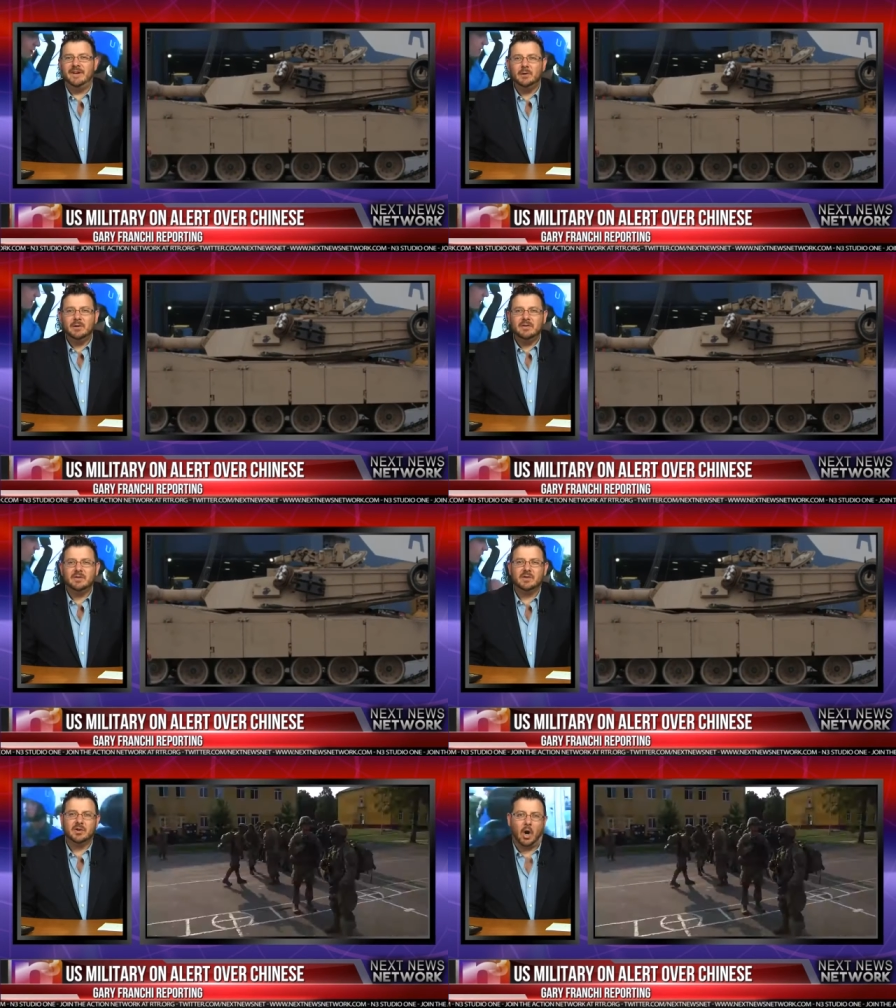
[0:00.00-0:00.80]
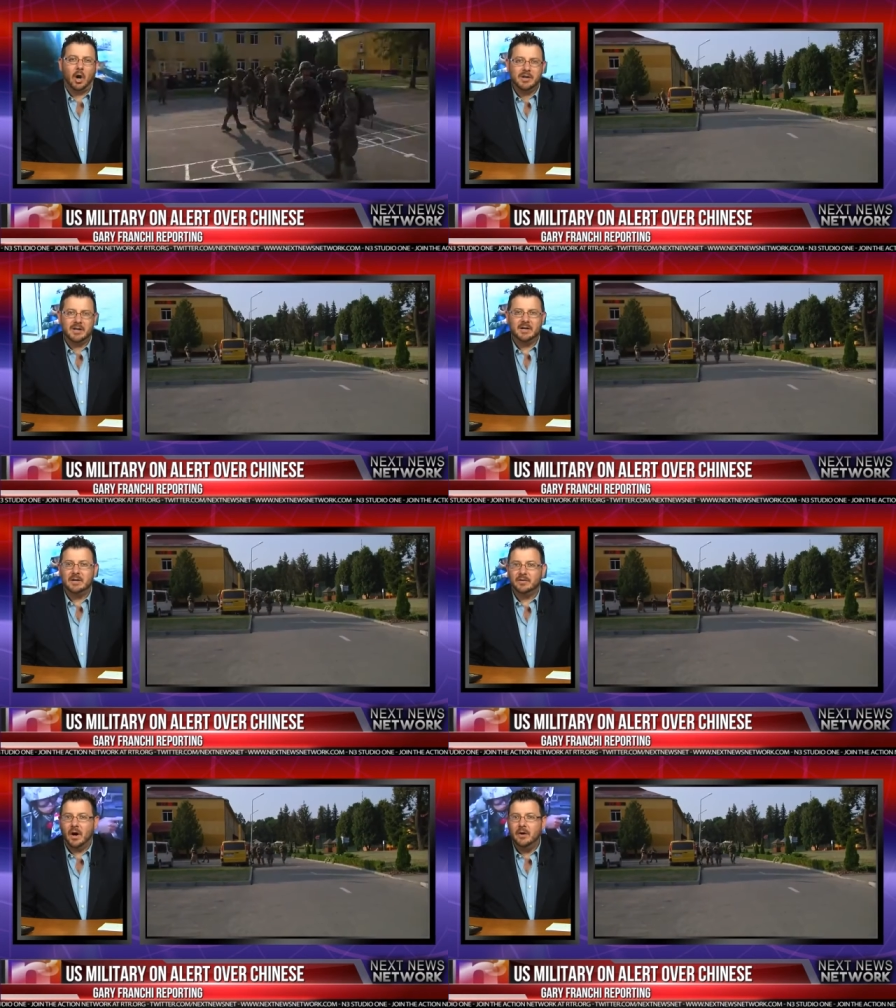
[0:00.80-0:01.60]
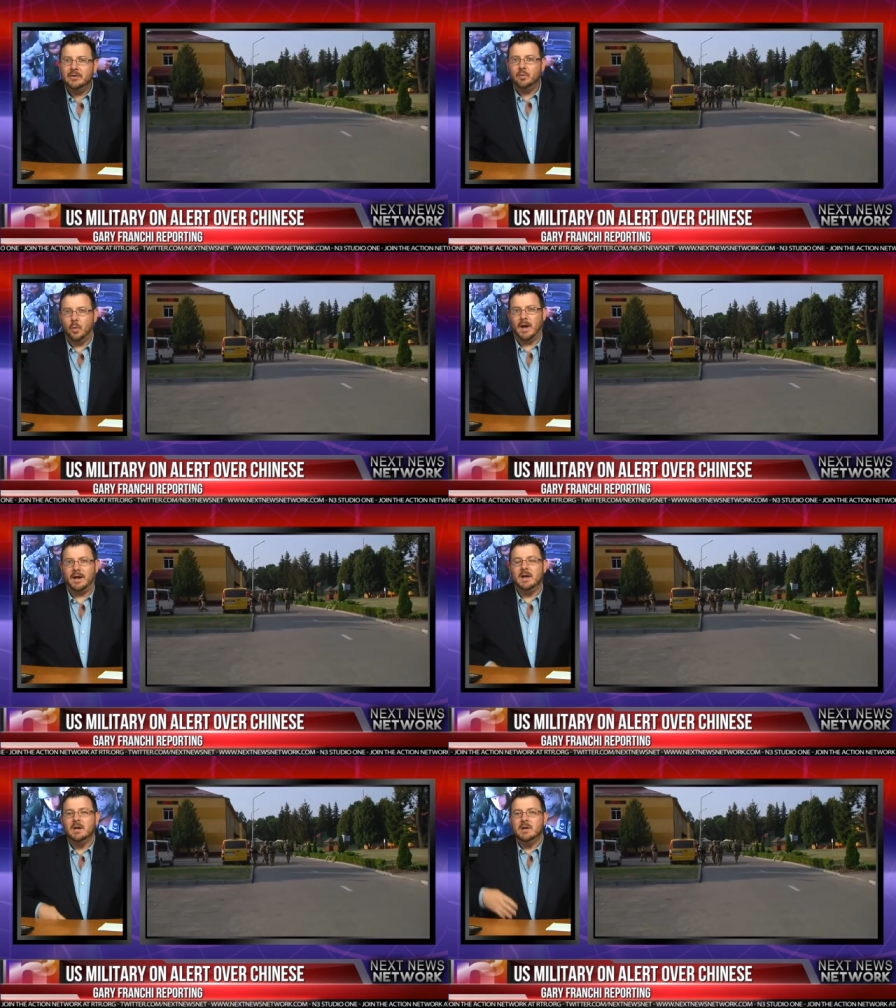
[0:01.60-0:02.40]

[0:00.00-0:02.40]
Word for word: Fearless Guardian is underway,